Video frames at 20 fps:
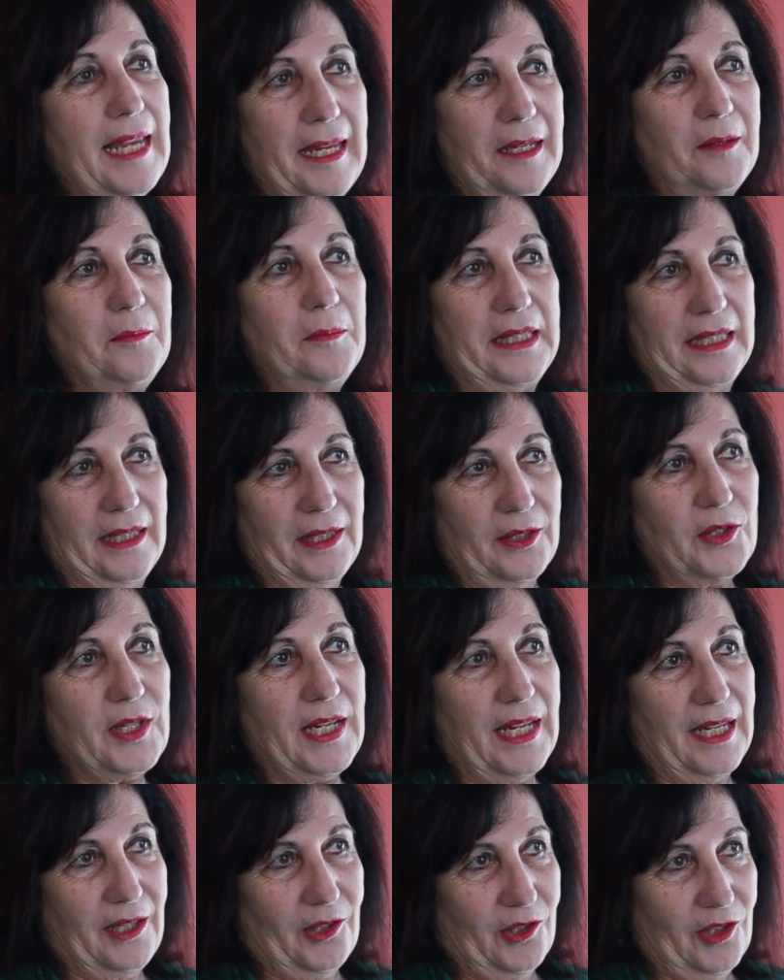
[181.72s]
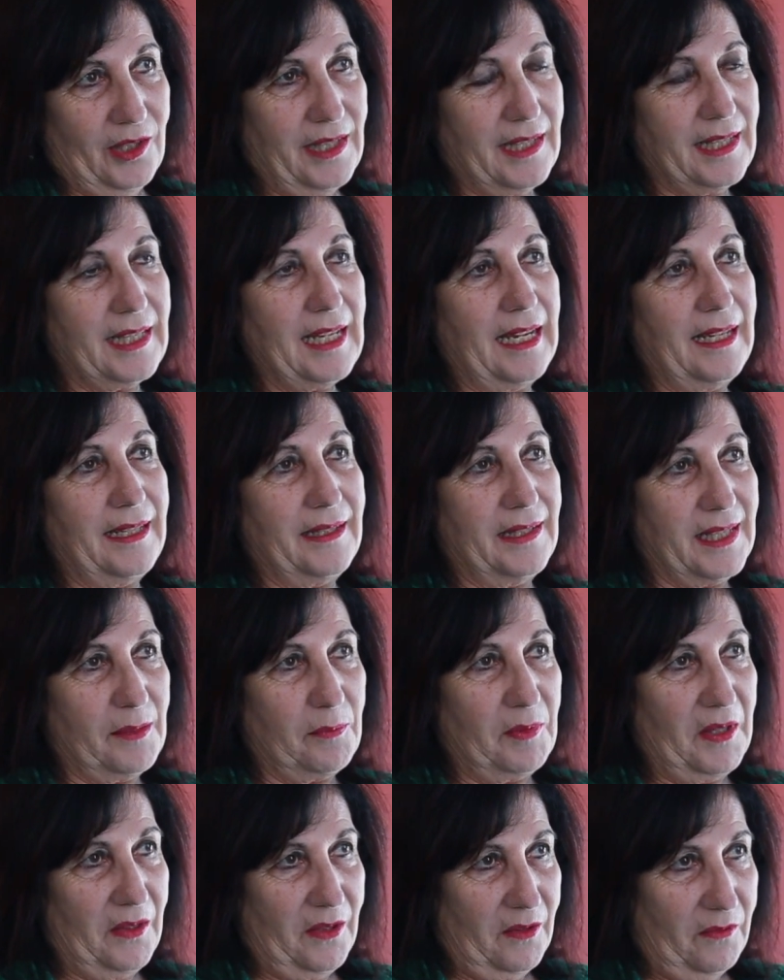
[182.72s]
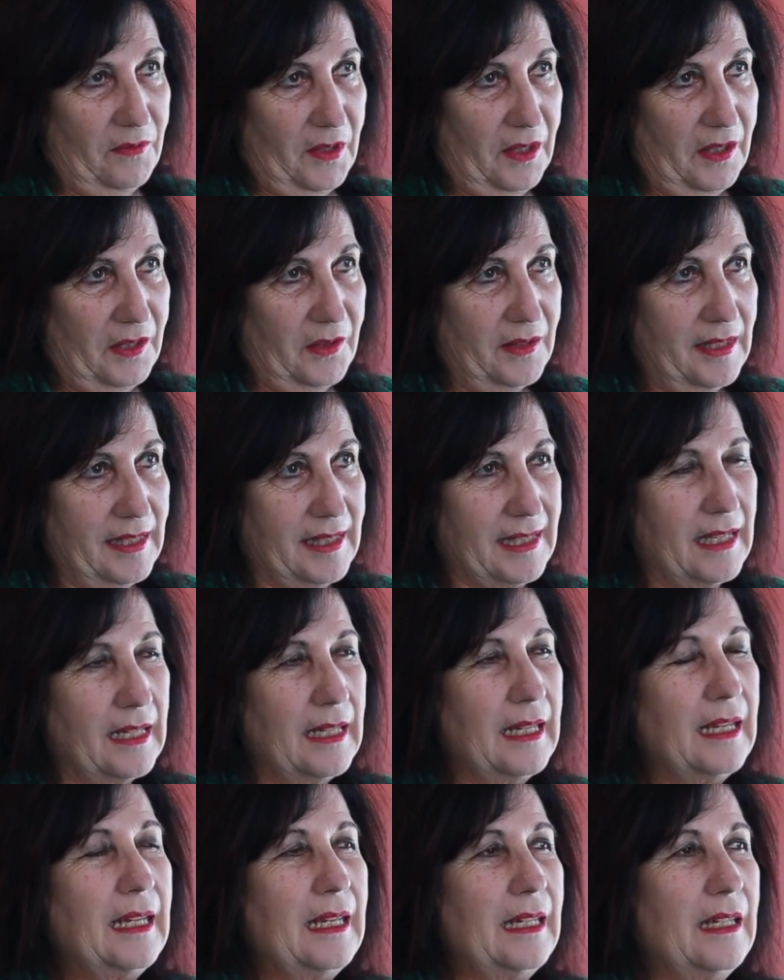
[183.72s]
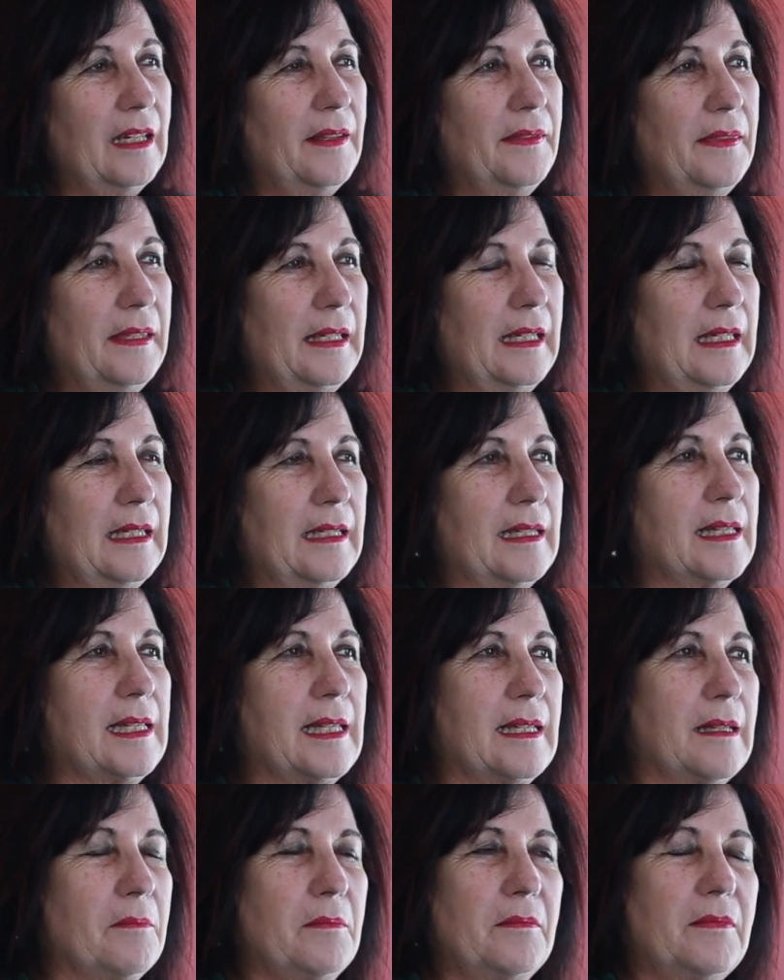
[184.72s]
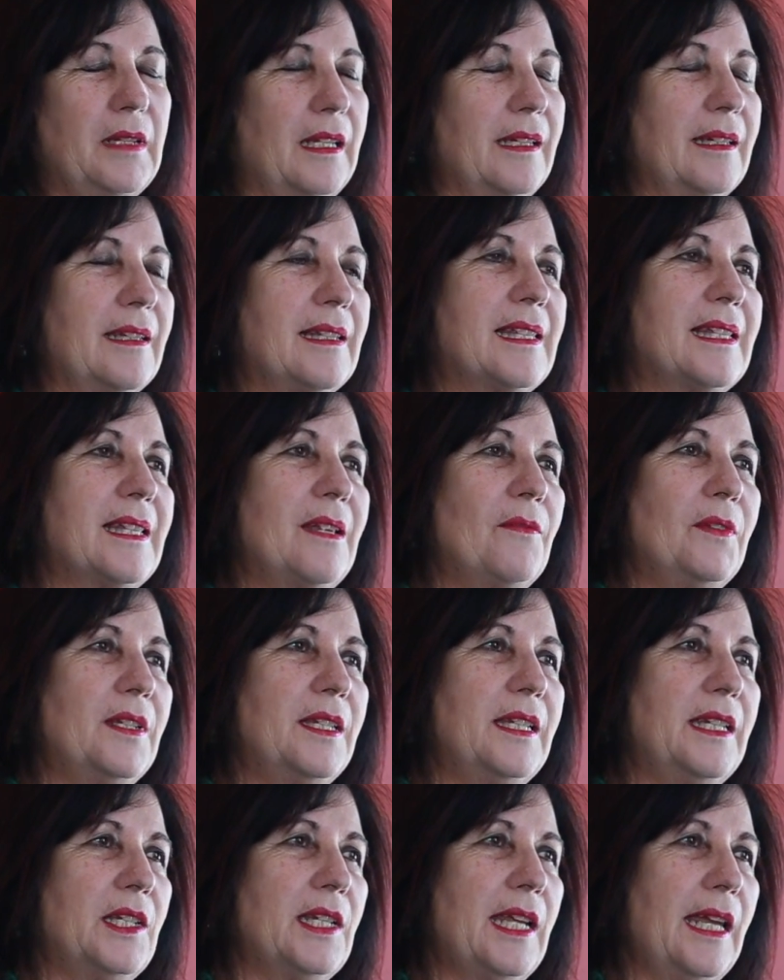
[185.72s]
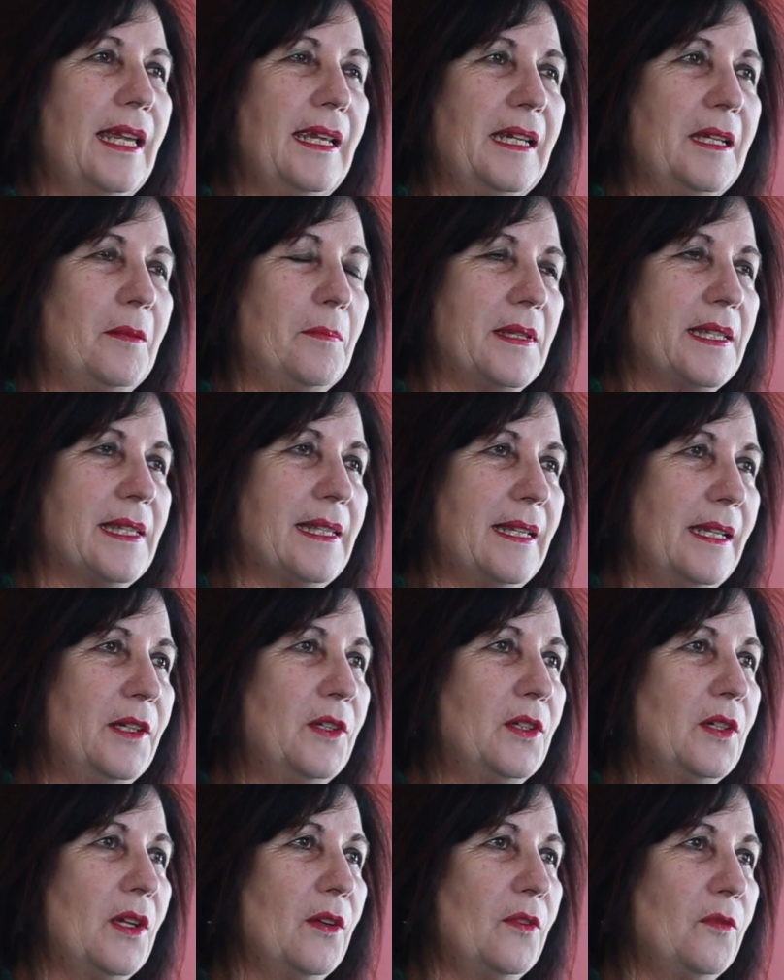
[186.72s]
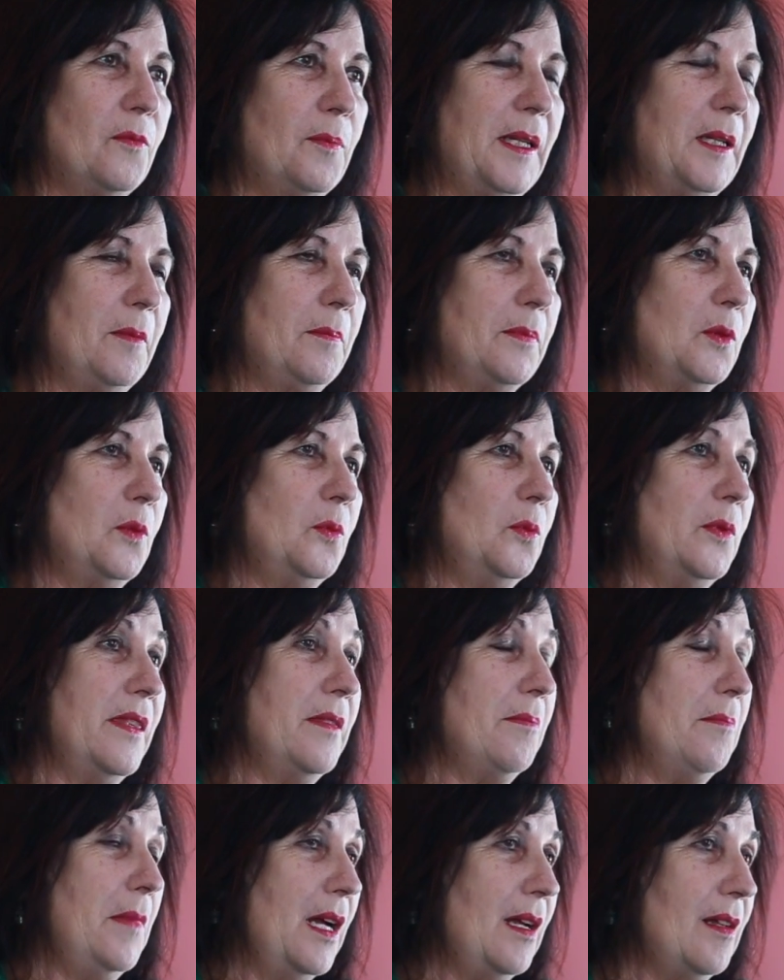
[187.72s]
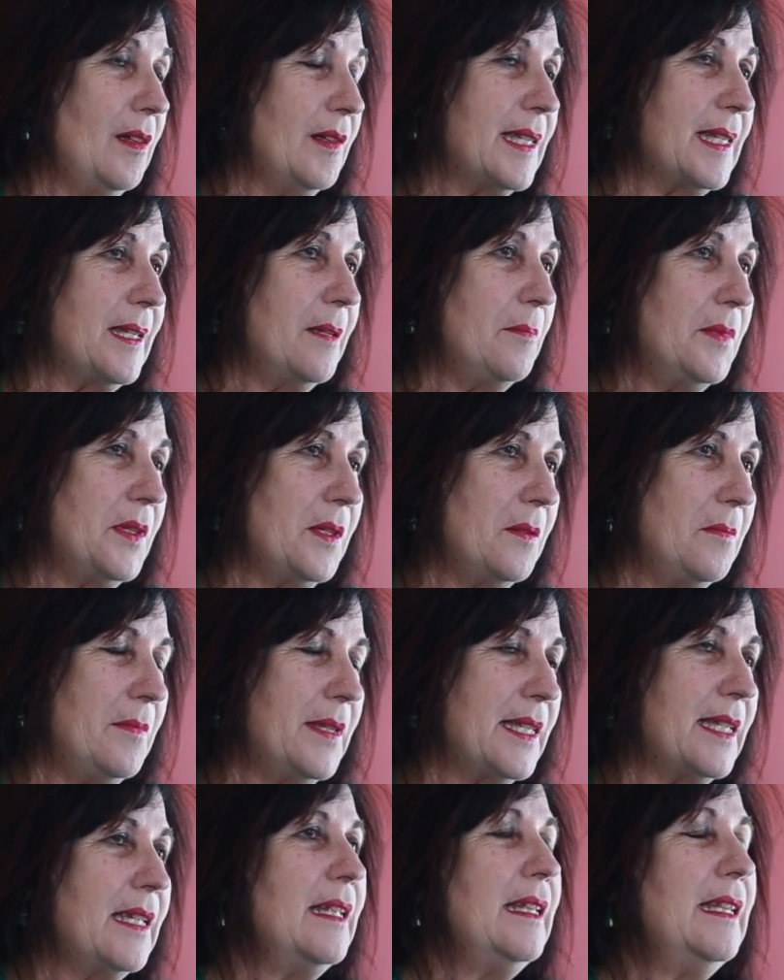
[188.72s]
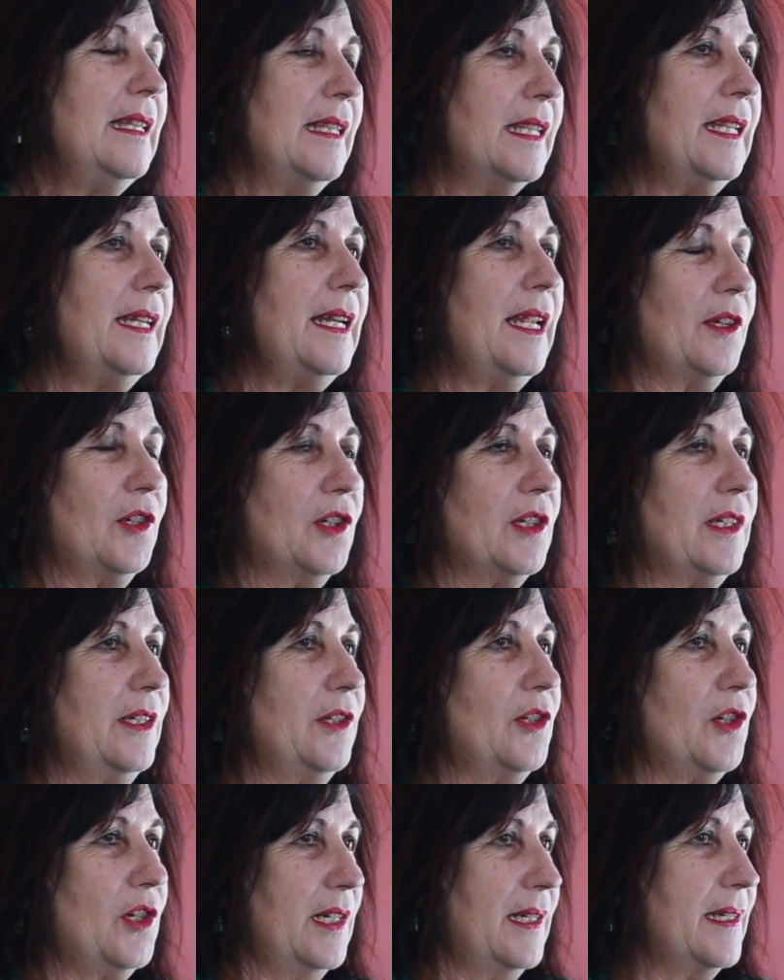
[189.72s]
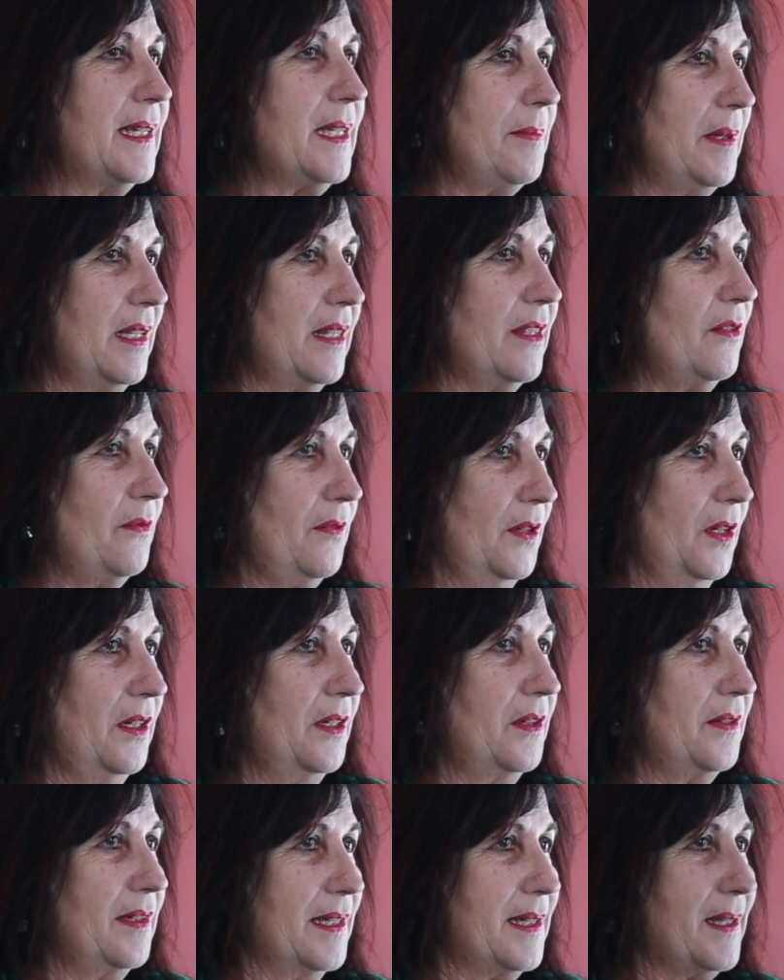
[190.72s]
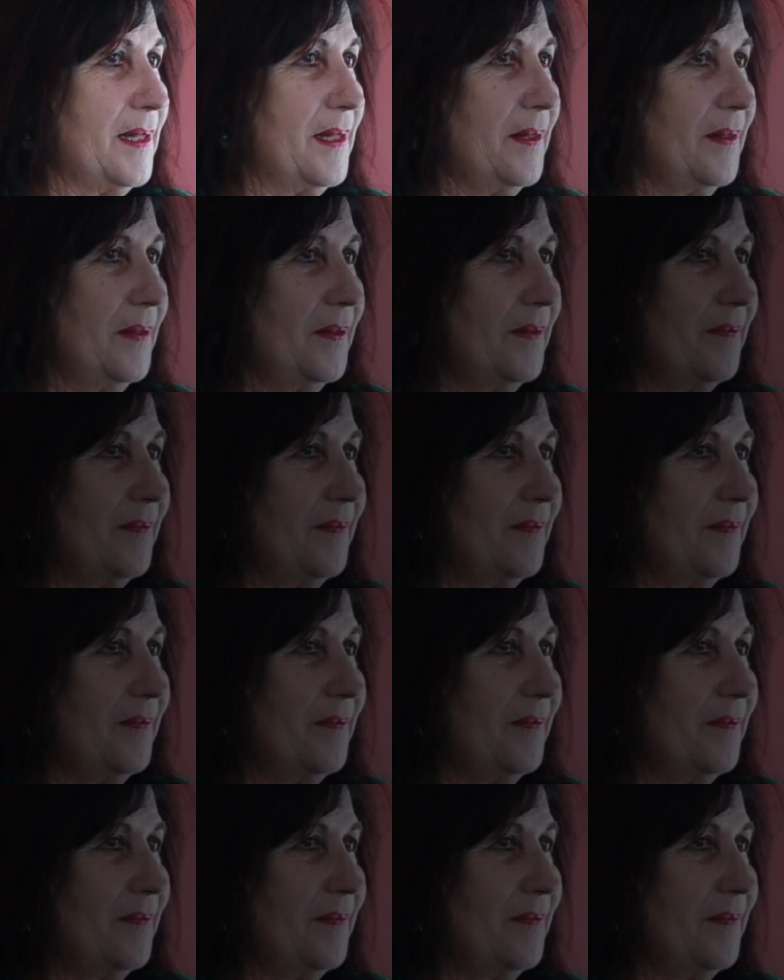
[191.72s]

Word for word: can be contagious and spread the virus. I think it's like 70 to 80% of people with mild symptoms can actually transmit the virus.